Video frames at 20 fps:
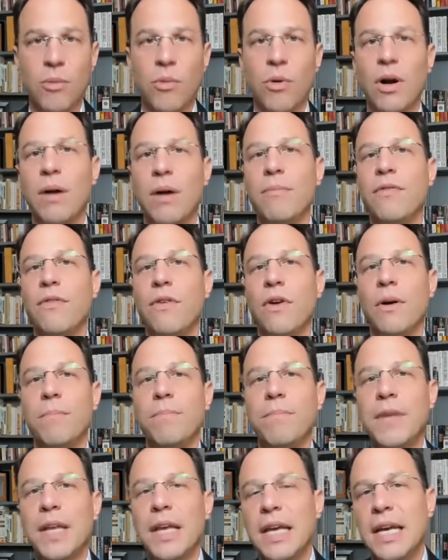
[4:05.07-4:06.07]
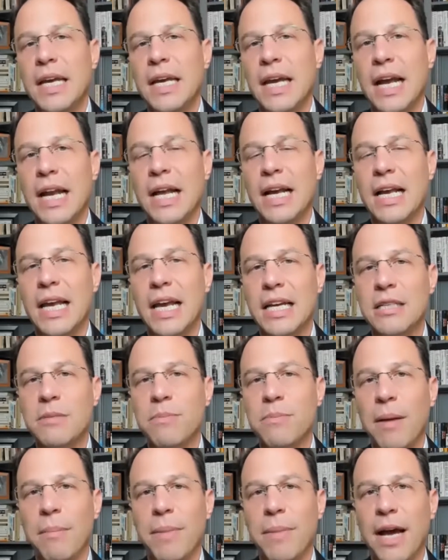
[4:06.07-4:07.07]
where I'm from, and I cast
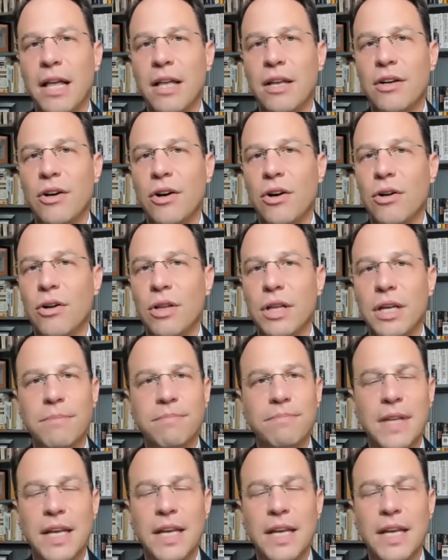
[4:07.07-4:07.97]
my ballot early.